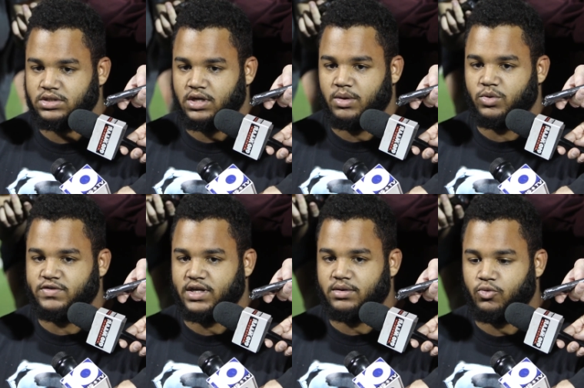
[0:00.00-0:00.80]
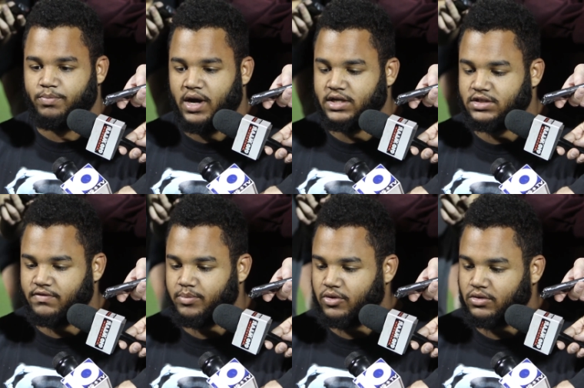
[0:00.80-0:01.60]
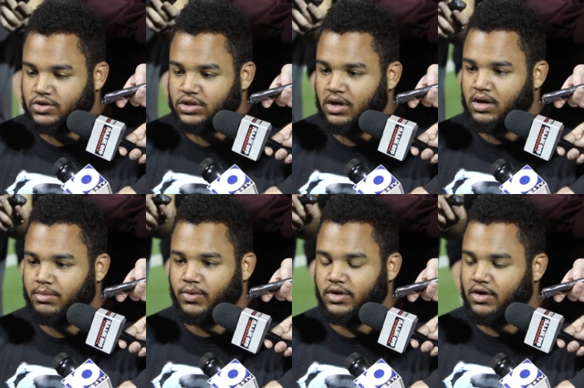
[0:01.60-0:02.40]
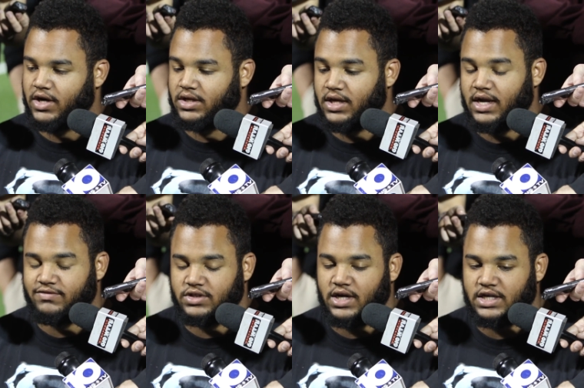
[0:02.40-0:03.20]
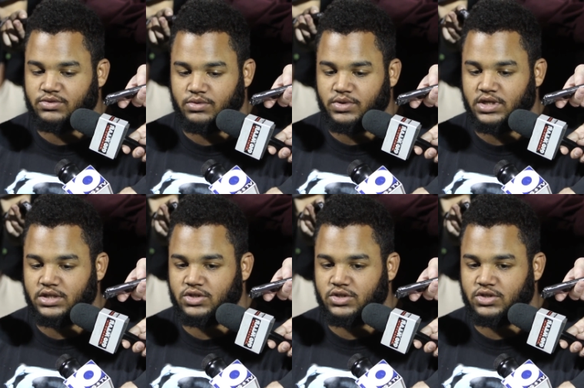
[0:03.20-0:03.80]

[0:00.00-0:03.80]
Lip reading: We've taken a more positive approach, but we know how to get after guys when we need